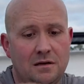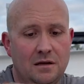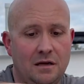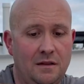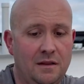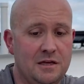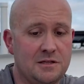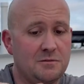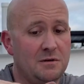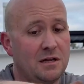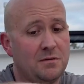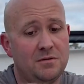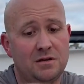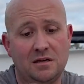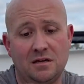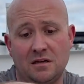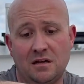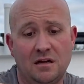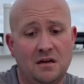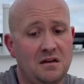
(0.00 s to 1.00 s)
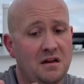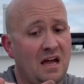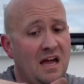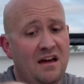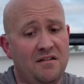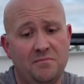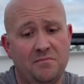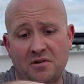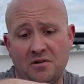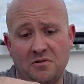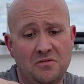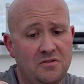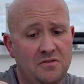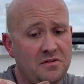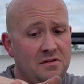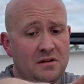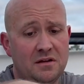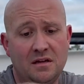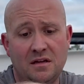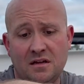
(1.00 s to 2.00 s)
And that's what I mean, have both.
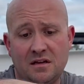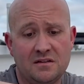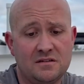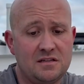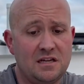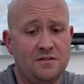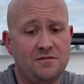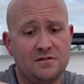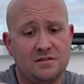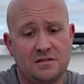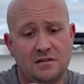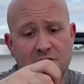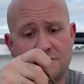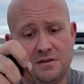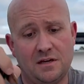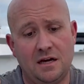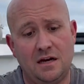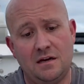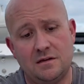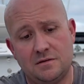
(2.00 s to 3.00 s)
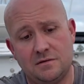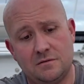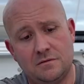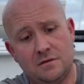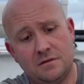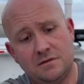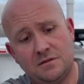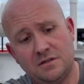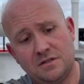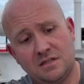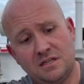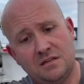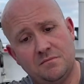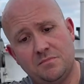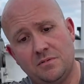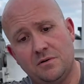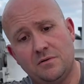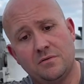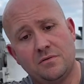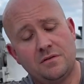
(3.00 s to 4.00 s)
Save yourself the hassle, just get
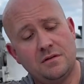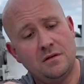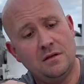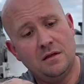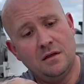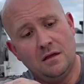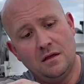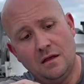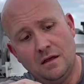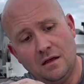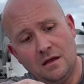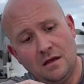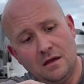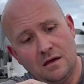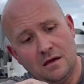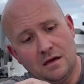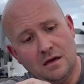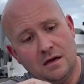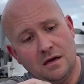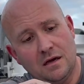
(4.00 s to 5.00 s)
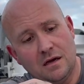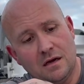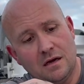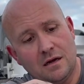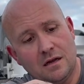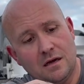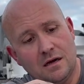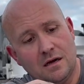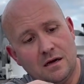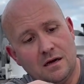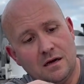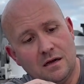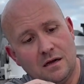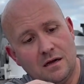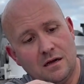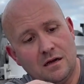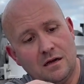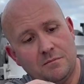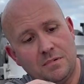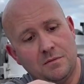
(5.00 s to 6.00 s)
both. And
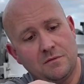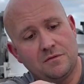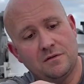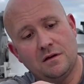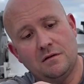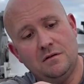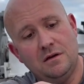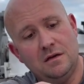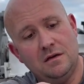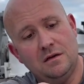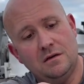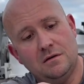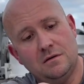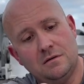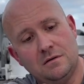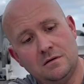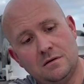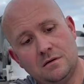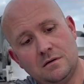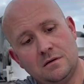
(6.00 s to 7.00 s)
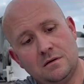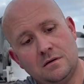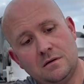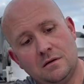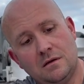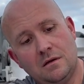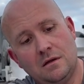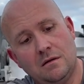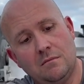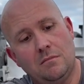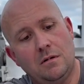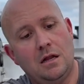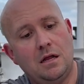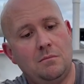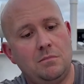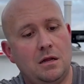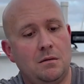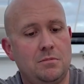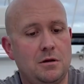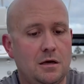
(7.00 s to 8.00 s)
people's like, well, blah,
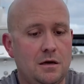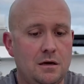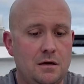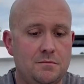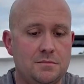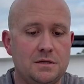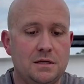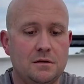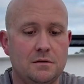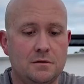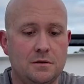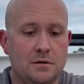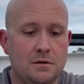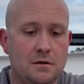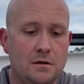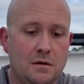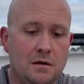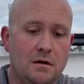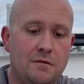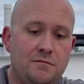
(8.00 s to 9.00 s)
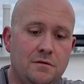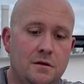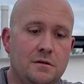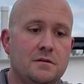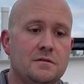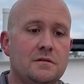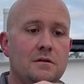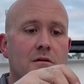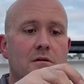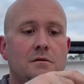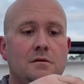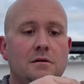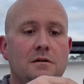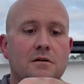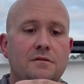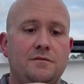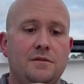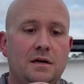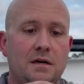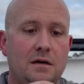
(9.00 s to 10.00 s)
blah, blah. I'm telling you, I've done this a long
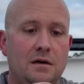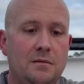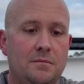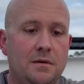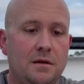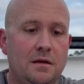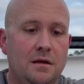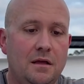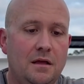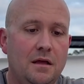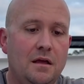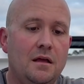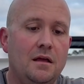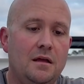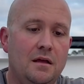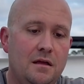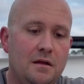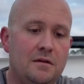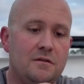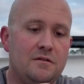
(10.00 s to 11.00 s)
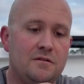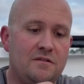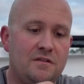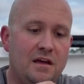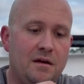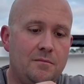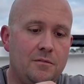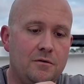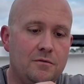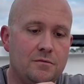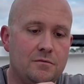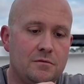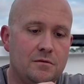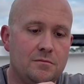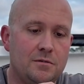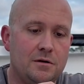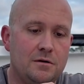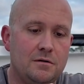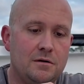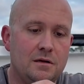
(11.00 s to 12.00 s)
enough time just to have both on your
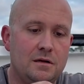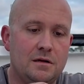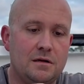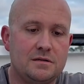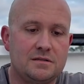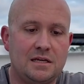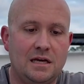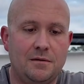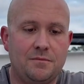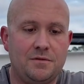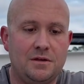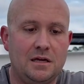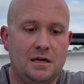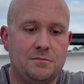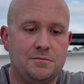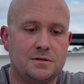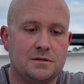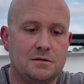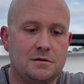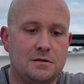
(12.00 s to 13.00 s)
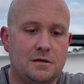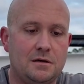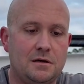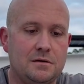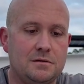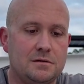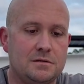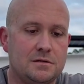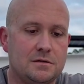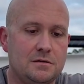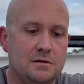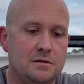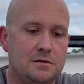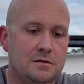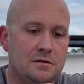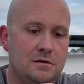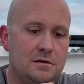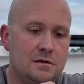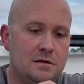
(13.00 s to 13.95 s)
boat. Same thing, I'm just gonna clear out this screw.